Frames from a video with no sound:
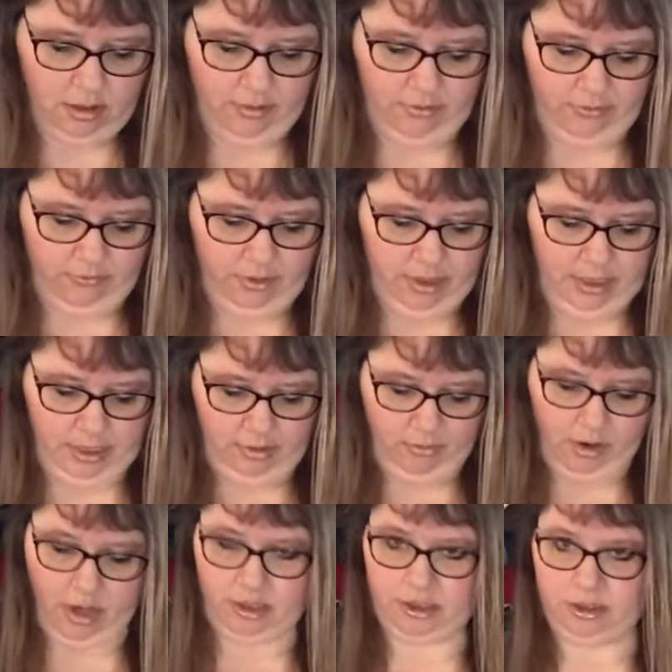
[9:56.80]
3
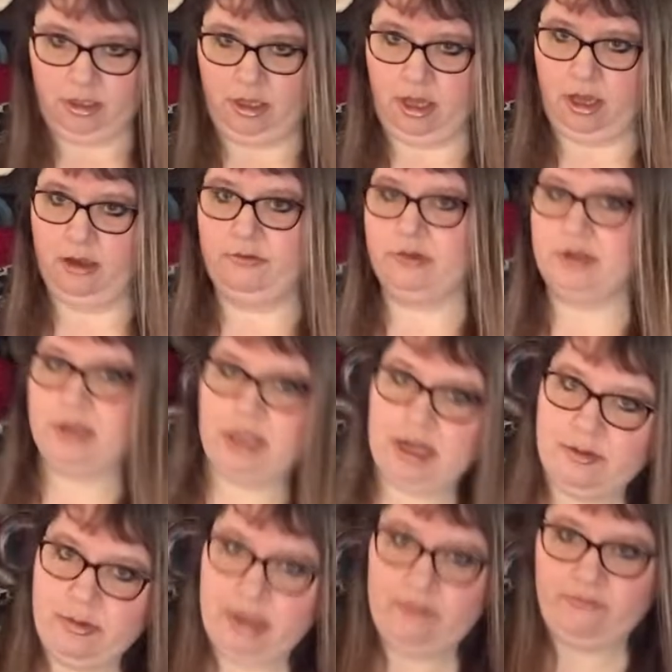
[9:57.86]
washcloths that I
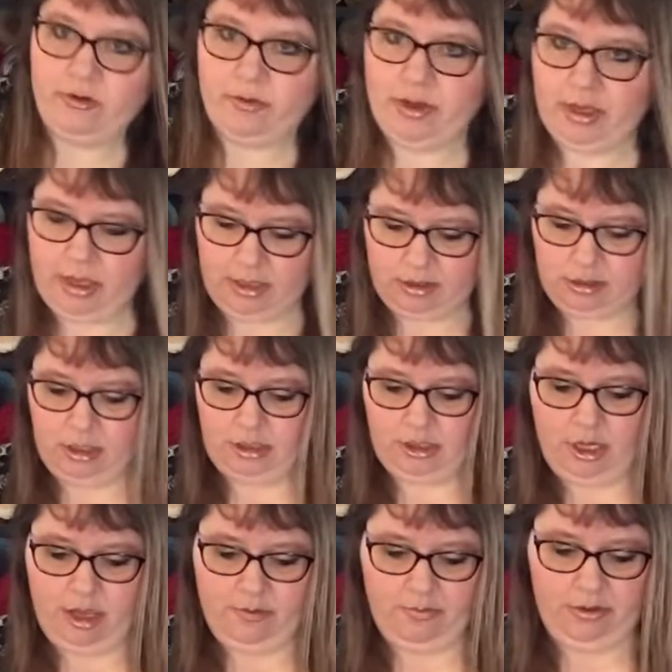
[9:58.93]
made for my Etsy
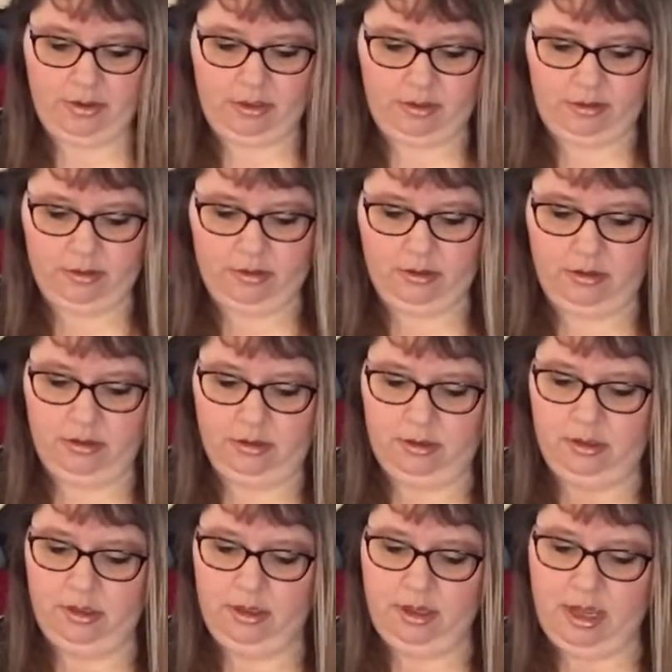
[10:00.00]
shop.
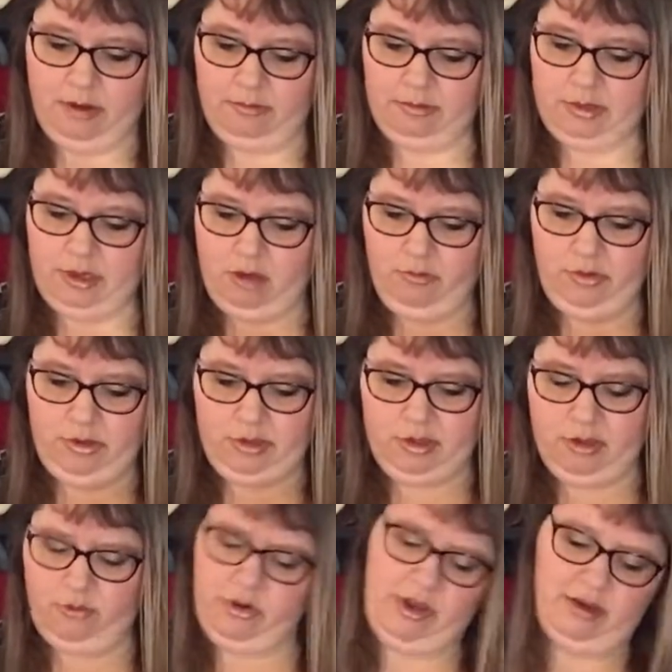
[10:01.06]
I was almost
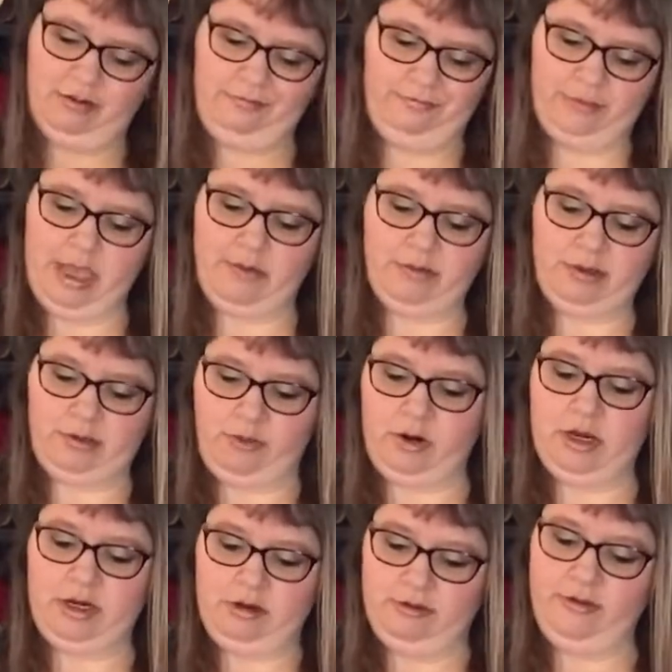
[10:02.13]
done. Well, I was
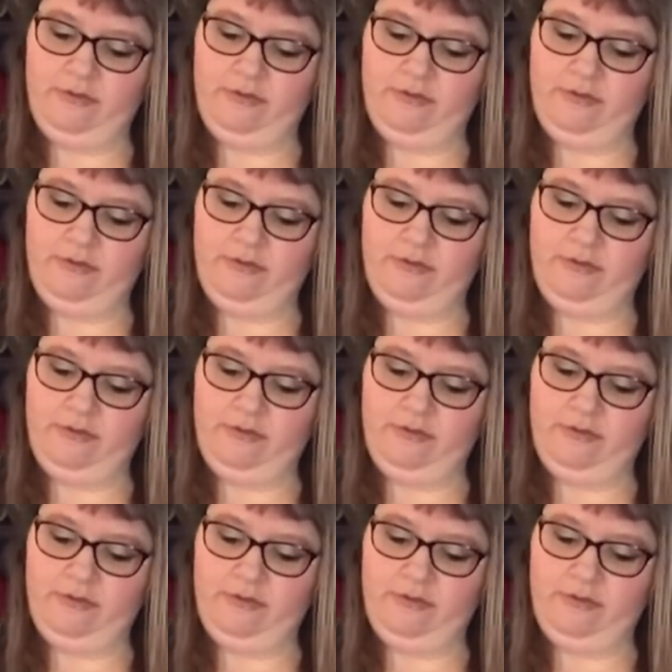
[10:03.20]
working on the